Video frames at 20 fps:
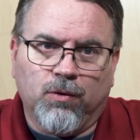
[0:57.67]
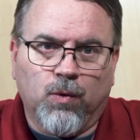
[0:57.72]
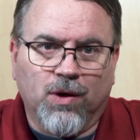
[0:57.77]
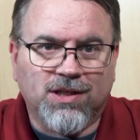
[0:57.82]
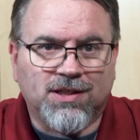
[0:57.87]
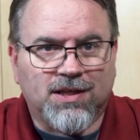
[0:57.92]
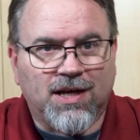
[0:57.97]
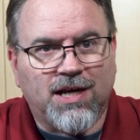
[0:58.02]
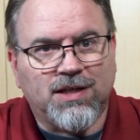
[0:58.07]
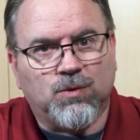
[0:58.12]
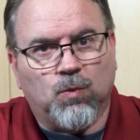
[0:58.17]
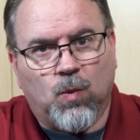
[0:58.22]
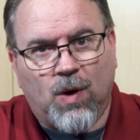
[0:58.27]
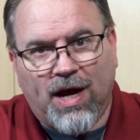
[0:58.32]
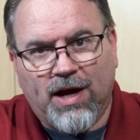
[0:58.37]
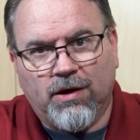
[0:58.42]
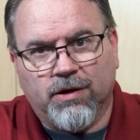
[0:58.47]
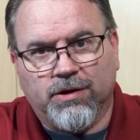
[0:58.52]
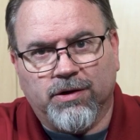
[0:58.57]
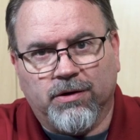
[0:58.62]
What size
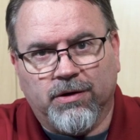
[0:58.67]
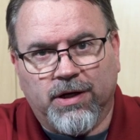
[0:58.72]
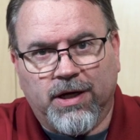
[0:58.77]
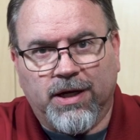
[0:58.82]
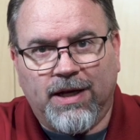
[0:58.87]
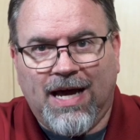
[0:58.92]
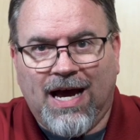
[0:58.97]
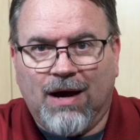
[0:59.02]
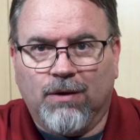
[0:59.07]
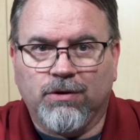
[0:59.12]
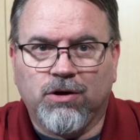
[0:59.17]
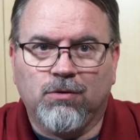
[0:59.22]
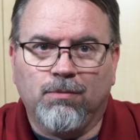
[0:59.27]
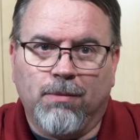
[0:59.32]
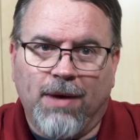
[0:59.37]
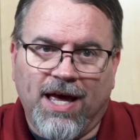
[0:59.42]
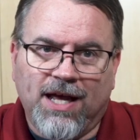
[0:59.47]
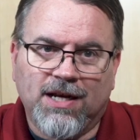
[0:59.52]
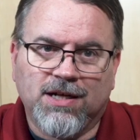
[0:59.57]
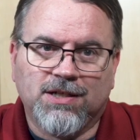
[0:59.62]
wire do you need? How will you
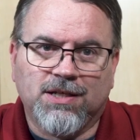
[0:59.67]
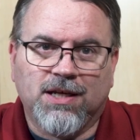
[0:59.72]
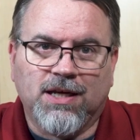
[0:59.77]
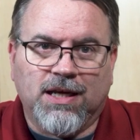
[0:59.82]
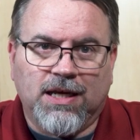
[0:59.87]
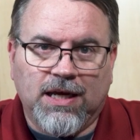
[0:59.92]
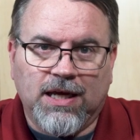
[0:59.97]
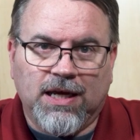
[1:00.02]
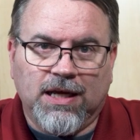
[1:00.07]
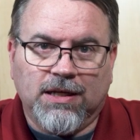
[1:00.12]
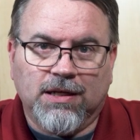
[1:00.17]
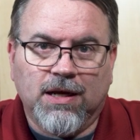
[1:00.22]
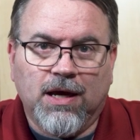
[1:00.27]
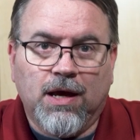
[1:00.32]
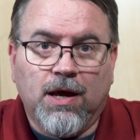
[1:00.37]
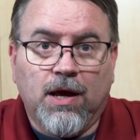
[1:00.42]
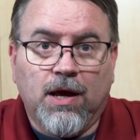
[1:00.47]
manage the heat?